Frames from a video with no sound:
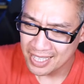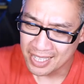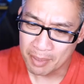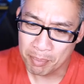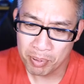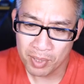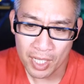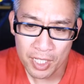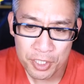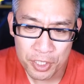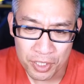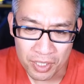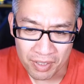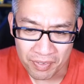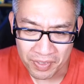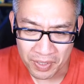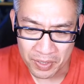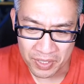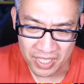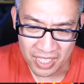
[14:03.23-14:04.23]
the plunger,
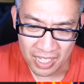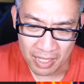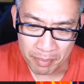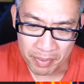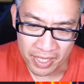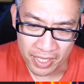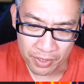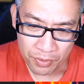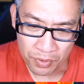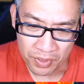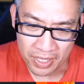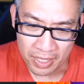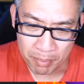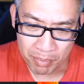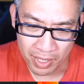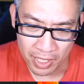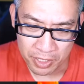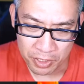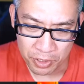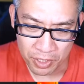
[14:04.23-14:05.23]
if there's going to be a unique
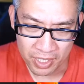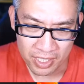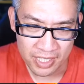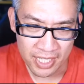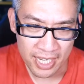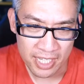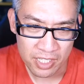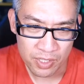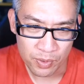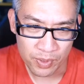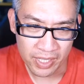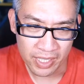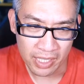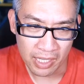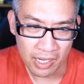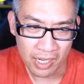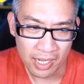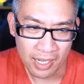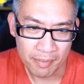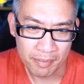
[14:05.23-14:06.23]
plunger accessory,
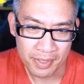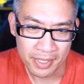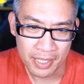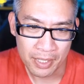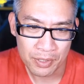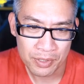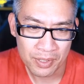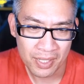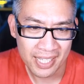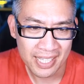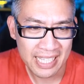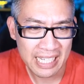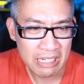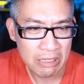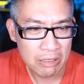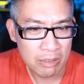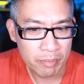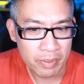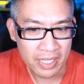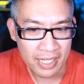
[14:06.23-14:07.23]
so I think
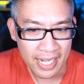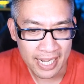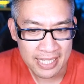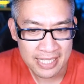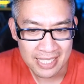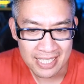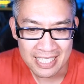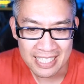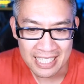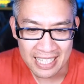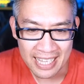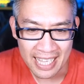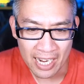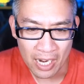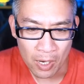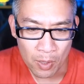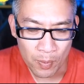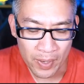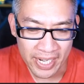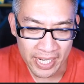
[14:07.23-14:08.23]
it would have been nice to see
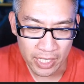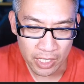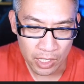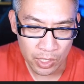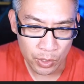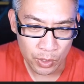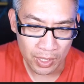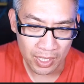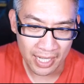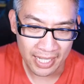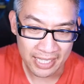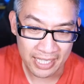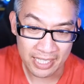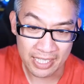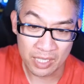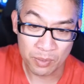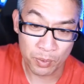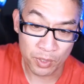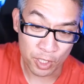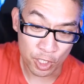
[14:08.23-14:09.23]
that already included like they
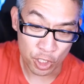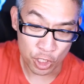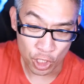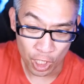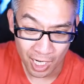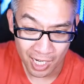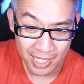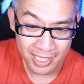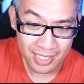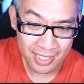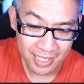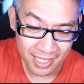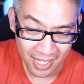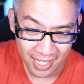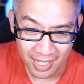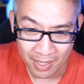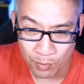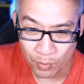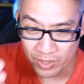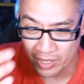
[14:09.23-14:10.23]
did with the Jaws,
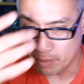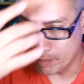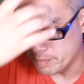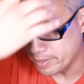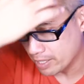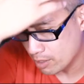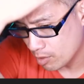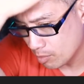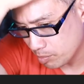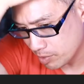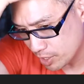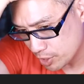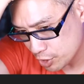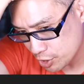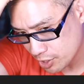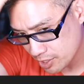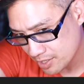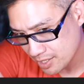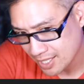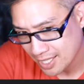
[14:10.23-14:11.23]
with the barrel
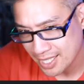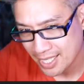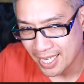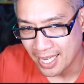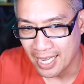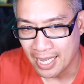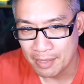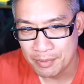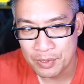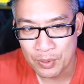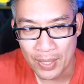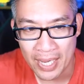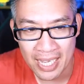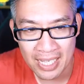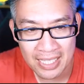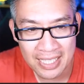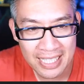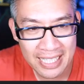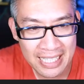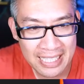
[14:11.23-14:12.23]
plunger. So
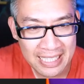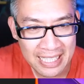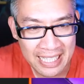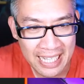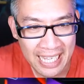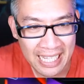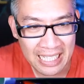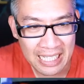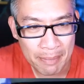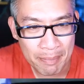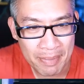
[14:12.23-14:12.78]
LEs, again,